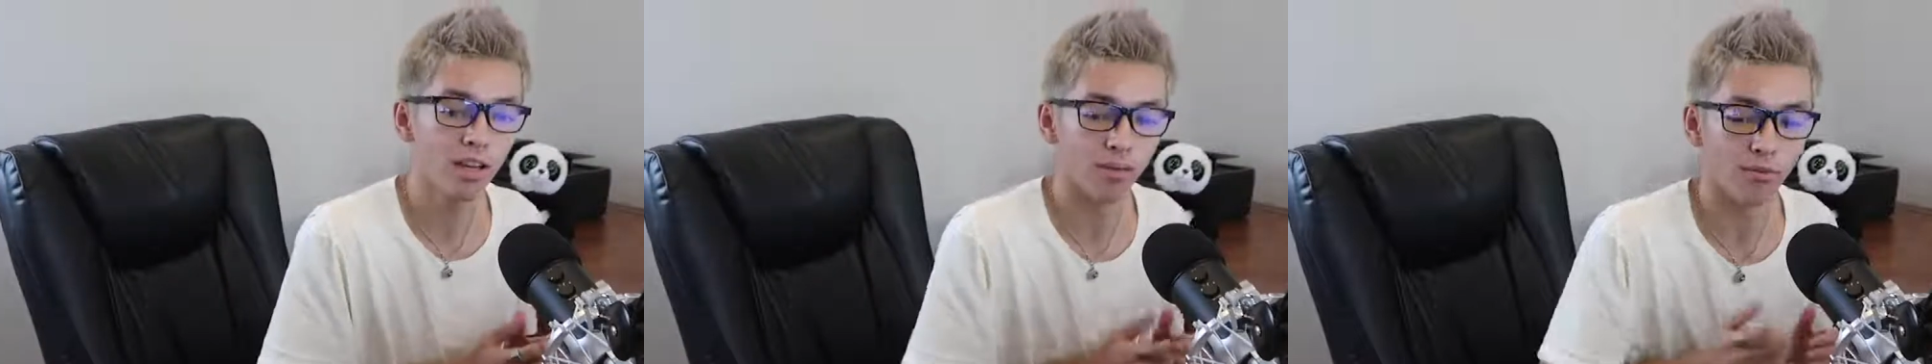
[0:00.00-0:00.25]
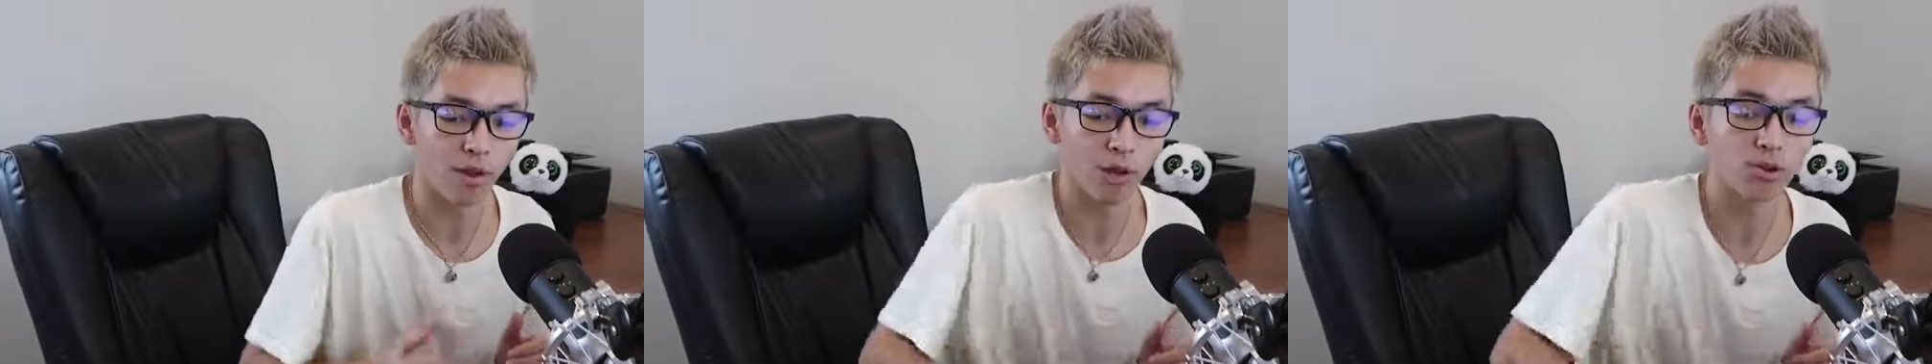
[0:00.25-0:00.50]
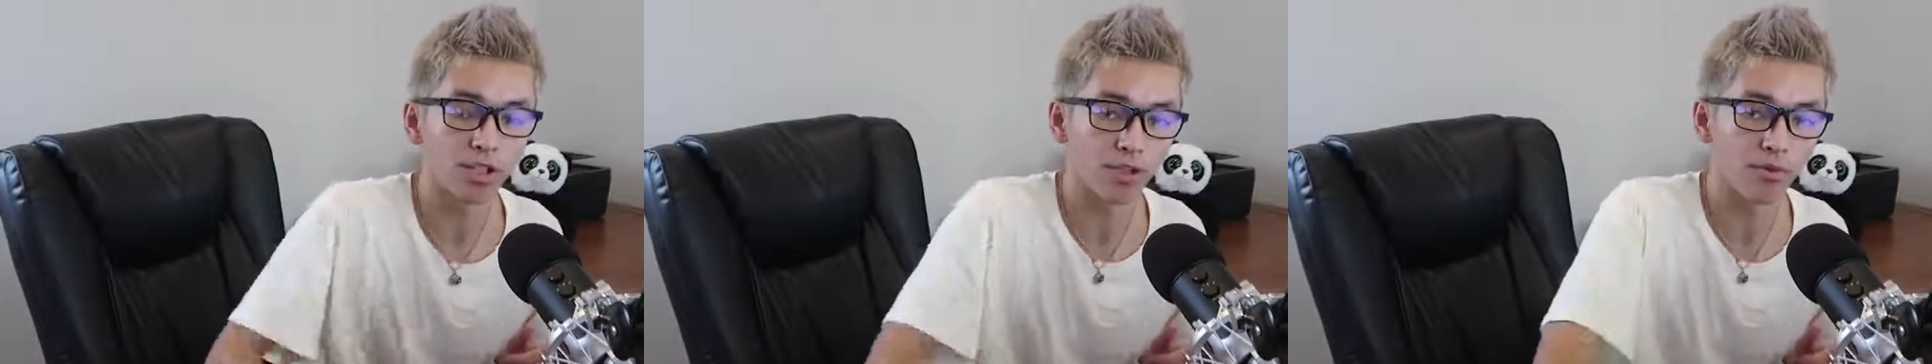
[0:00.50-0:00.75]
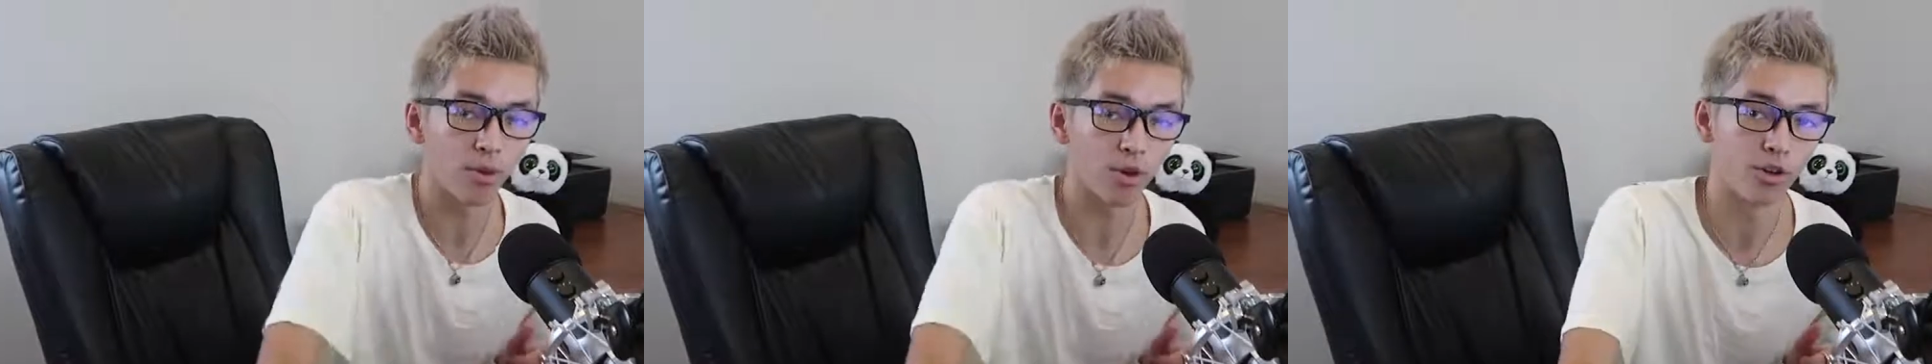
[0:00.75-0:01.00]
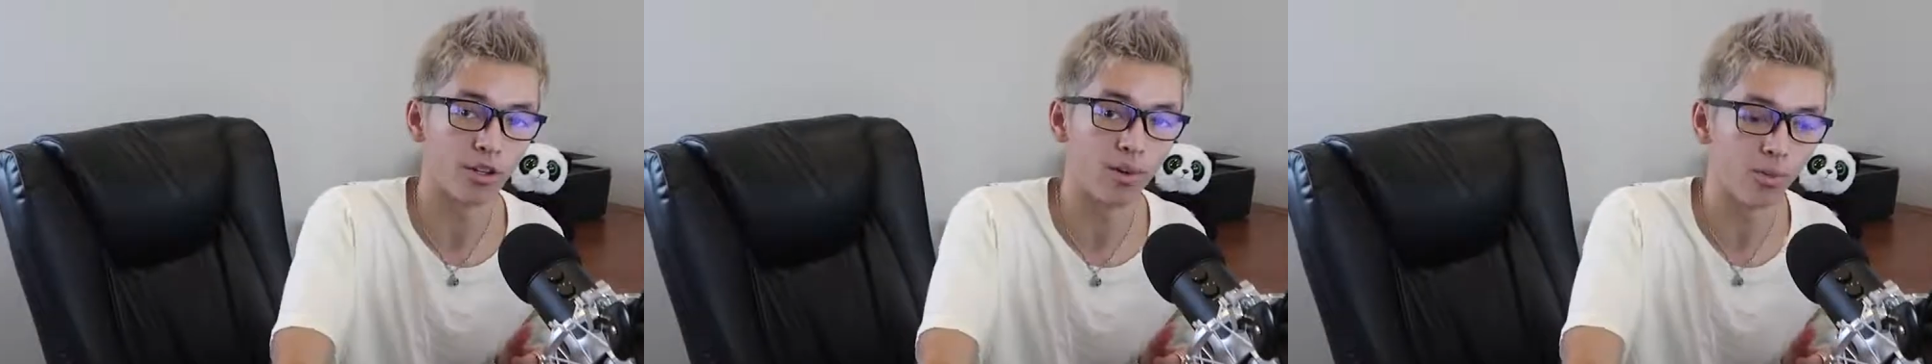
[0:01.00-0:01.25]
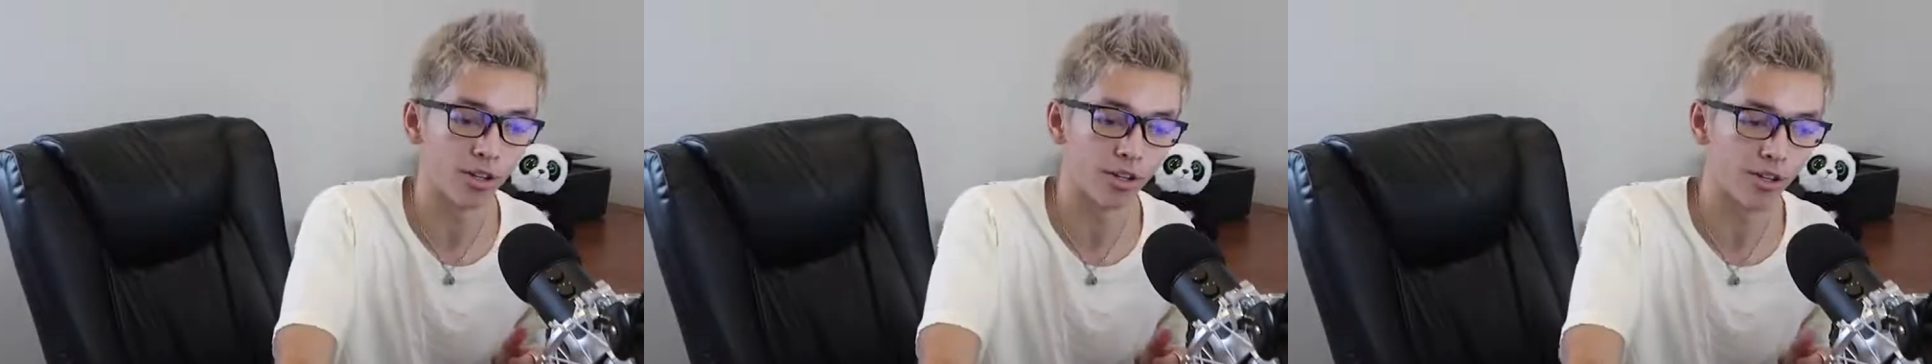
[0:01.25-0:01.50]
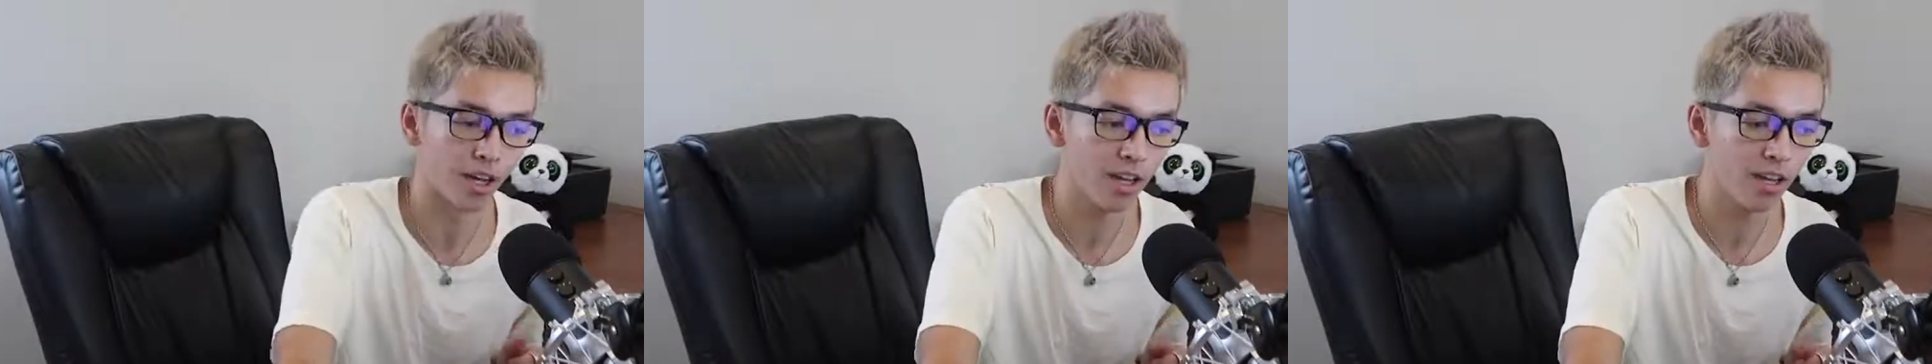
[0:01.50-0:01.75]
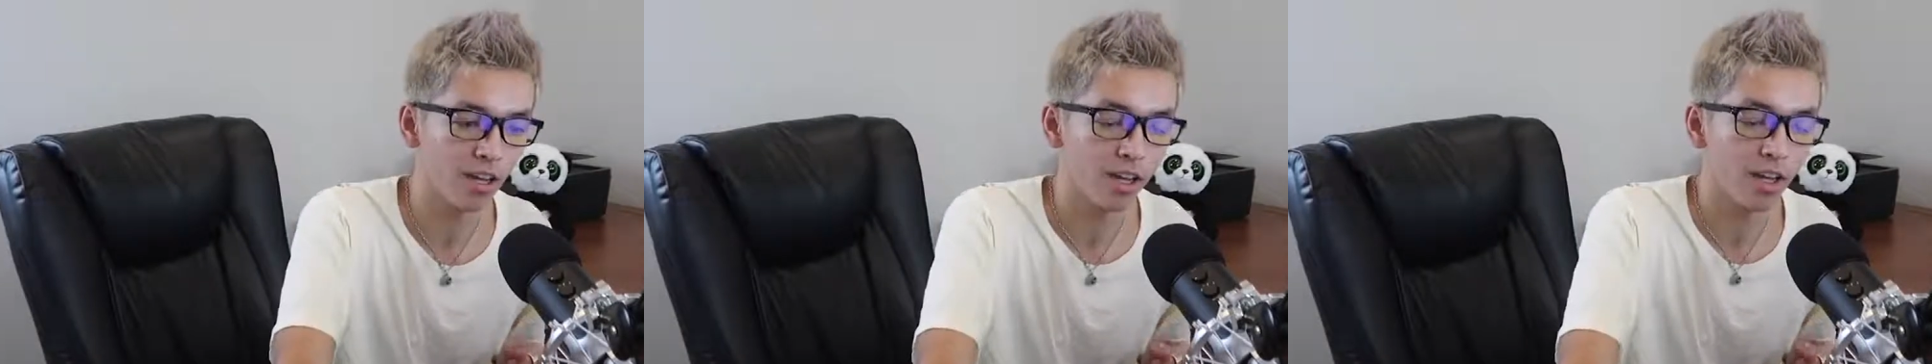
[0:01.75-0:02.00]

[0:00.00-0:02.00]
vouching for your company, okay?